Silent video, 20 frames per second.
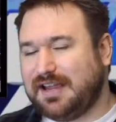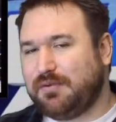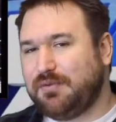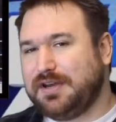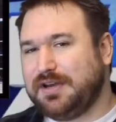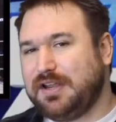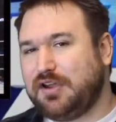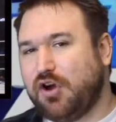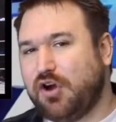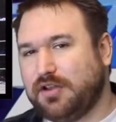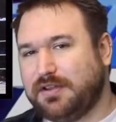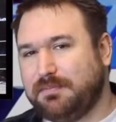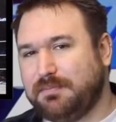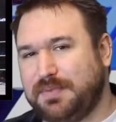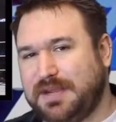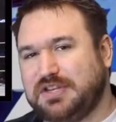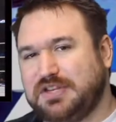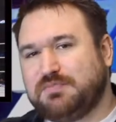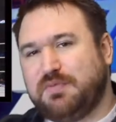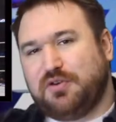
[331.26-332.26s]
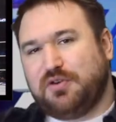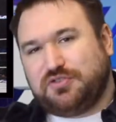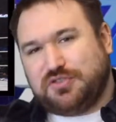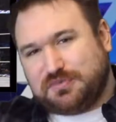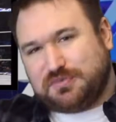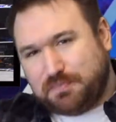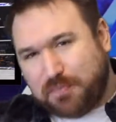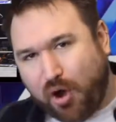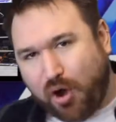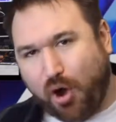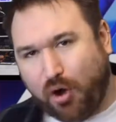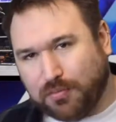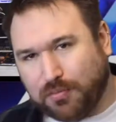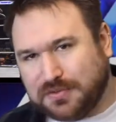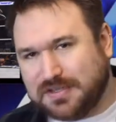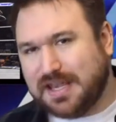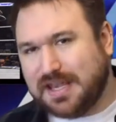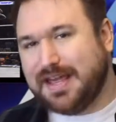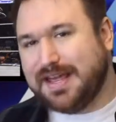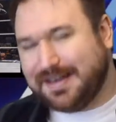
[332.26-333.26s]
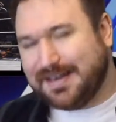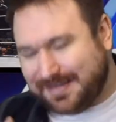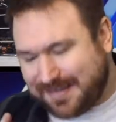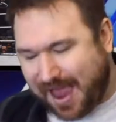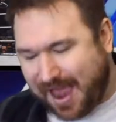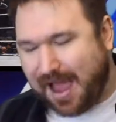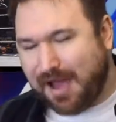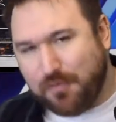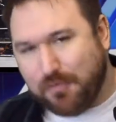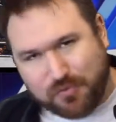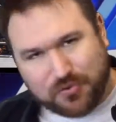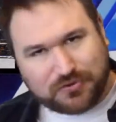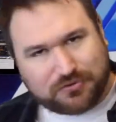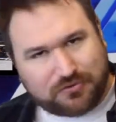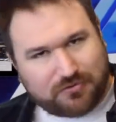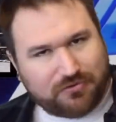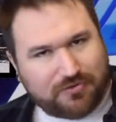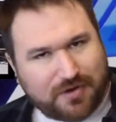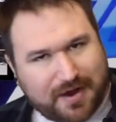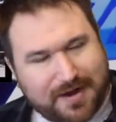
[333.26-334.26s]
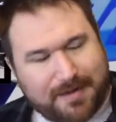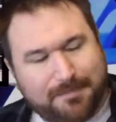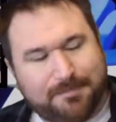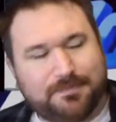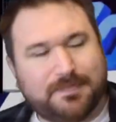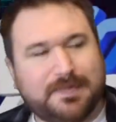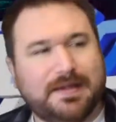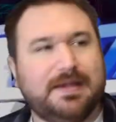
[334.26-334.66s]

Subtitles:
like when he got the beach ball and just popped it. That was great.